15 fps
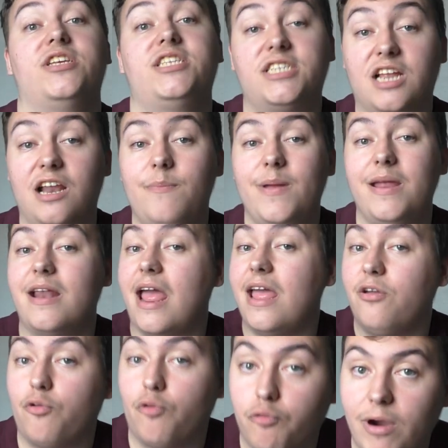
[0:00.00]
This is going to be an
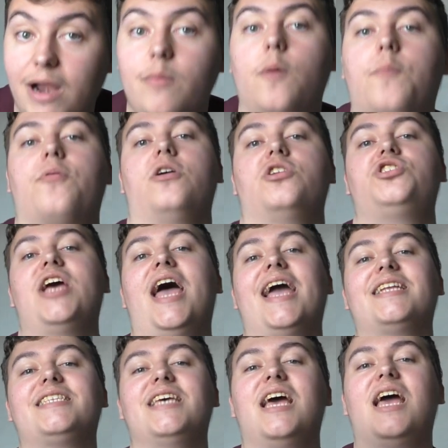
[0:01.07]
incredible
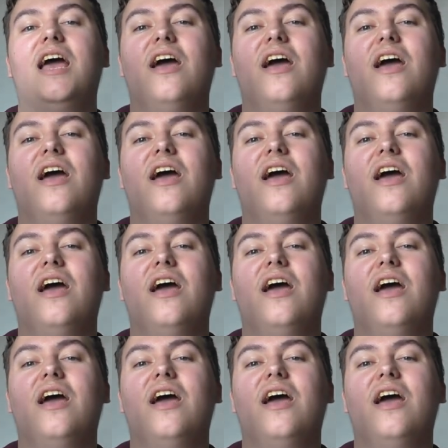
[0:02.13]
project.